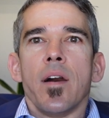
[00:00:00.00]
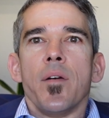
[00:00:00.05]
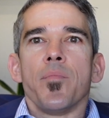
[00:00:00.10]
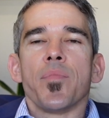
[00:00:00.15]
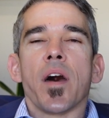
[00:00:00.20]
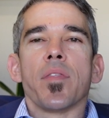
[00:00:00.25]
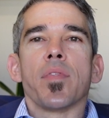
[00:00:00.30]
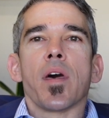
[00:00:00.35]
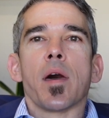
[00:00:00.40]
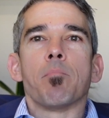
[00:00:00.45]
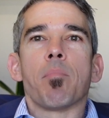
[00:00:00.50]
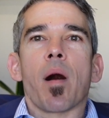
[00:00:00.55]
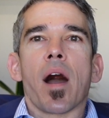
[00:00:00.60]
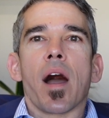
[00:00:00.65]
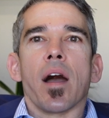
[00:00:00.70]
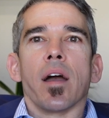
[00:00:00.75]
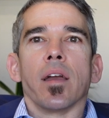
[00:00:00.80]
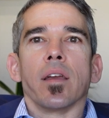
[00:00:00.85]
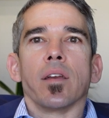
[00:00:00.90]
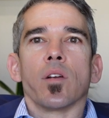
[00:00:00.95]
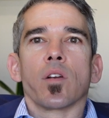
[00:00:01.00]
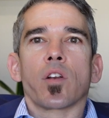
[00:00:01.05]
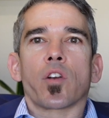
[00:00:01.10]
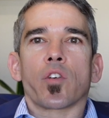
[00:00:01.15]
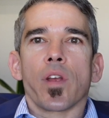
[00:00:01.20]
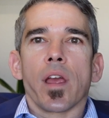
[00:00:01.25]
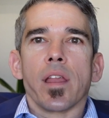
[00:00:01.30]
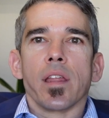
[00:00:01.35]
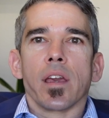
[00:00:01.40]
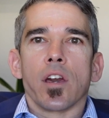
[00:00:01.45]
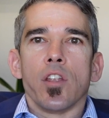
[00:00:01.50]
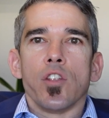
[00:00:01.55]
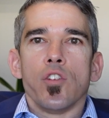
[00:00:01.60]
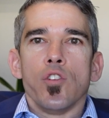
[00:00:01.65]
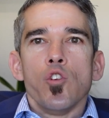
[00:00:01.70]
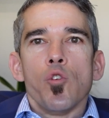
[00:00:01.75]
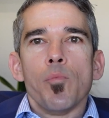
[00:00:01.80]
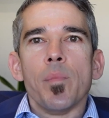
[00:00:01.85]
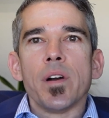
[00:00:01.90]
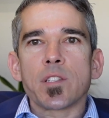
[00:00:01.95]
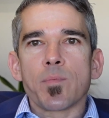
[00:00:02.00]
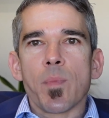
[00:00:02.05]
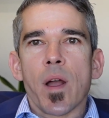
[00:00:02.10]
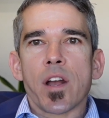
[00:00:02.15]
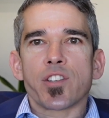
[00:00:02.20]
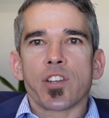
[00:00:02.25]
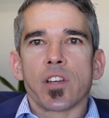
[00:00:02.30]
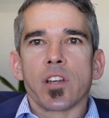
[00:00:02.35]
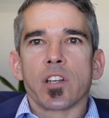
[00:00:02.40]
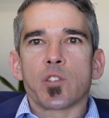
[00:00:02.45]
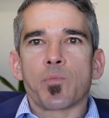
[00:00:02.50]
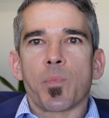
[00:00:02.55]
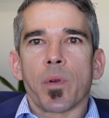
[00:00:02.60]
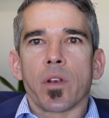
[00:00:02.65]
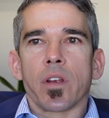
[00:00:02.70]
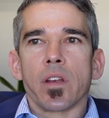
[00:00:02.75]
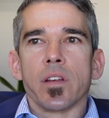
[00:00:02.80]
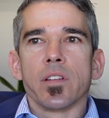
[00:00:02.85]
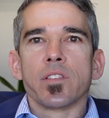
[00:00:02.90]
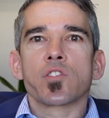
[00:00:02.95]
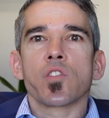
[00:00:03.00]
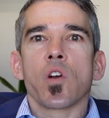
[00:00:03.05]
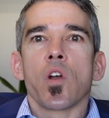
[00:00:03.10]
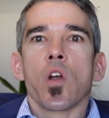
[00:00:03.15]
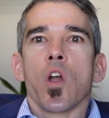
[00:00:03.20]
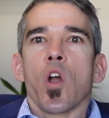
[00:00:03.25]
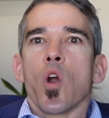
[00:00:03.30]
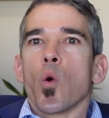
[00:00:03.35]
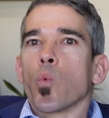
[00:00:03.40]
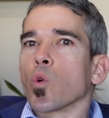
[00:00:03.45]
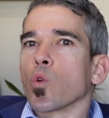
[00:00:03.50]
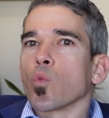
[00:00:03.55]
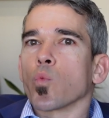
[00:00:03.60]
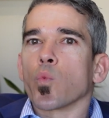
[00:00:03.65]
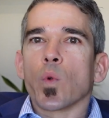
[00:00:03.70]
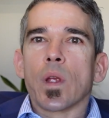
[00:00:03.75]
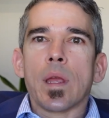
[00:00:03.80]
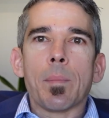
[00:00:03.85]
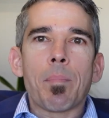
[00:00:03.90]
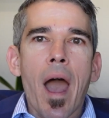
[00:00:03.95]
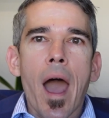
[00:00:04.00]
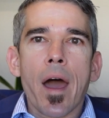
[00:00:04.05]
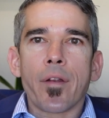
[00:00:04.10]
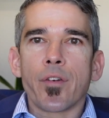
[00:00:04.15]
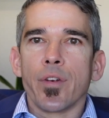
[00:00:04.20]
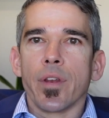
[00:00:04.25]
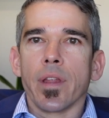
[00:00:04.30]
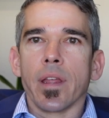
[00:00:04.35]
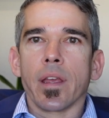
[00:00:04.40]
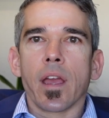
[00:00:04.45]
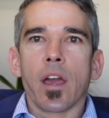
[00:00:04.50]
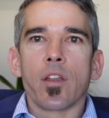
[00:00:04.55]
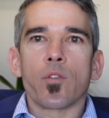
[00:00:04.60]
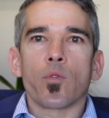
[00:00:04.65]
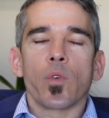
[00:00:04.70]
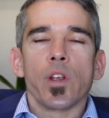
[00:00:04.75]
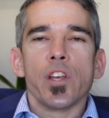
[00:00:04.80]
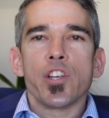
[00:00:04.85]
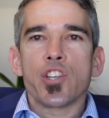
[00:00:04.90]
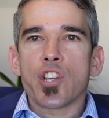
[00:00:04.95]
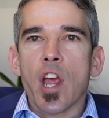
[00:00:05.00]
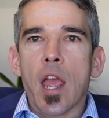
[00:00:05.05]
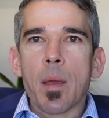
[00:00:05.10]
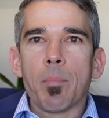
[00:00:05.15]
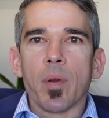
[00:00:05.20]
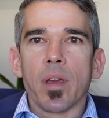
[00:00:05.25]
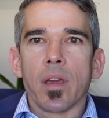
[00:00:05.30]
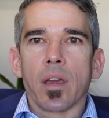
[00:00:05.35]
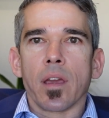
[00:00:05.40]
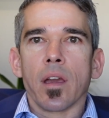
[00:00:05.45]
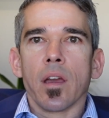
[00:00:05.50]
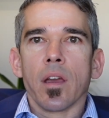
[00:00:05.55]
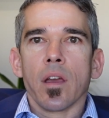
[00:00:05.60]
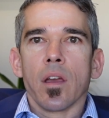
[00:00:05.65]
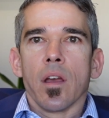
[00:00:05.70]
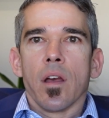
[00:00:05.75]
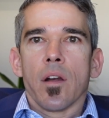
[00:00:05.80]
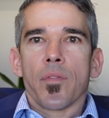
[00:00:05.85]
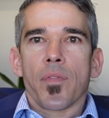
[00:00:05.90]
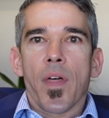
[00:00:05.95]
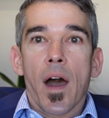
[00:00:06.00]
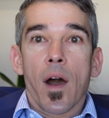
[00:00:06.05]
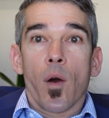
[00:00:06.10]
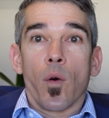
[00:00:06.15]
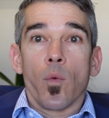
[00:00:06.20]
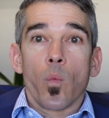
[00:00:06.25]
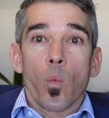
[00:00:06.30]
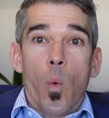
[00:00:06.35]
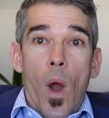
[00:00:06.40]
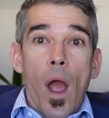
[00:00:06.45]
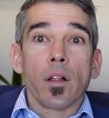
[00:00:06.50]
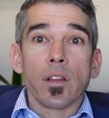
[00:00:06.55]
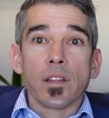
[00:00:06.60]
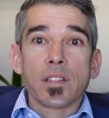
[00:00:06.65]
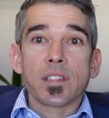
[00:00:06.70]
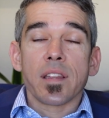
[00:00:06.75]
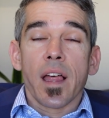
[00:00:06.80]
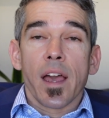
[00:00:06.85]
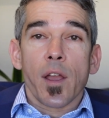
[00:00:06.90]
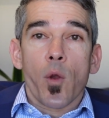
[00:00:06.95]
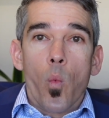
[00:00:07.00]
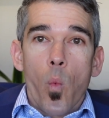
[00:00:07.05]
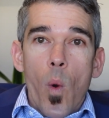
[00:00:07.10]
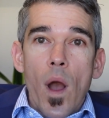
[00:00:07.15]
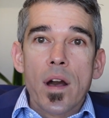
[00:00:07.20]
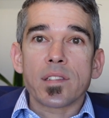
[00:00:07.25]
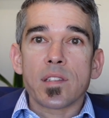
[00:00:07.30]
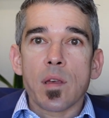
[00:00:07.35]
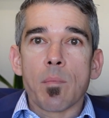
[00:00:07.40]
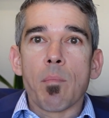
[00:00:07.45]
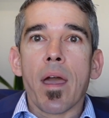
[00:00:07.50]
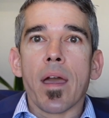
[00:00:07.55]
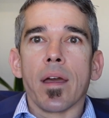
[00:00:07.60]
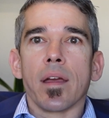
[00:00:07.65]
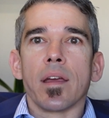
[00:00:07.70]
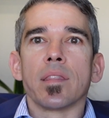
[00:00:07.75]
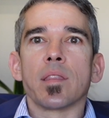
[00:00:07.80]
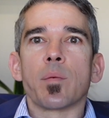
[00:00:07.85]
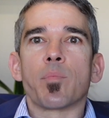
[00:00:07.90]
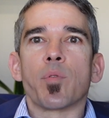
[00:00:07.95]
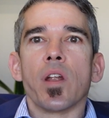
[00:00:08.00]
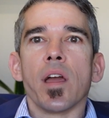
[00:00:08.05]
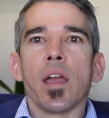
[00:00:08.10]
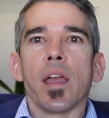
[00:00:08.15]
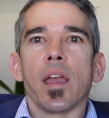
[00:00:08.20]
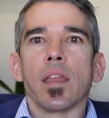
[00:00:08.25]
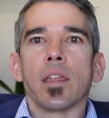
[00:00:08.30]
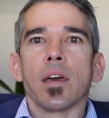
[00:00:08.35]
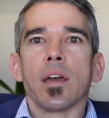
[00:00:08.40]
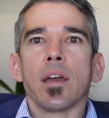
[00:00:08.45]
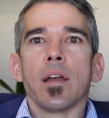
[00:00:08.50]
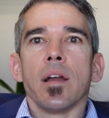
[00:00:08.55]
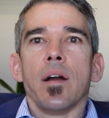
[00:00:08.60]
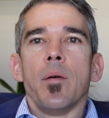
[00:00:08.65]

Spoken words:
And then by creating a new mismatching experience, we're repatterning and reshaping that while it's like wet cement in the brain.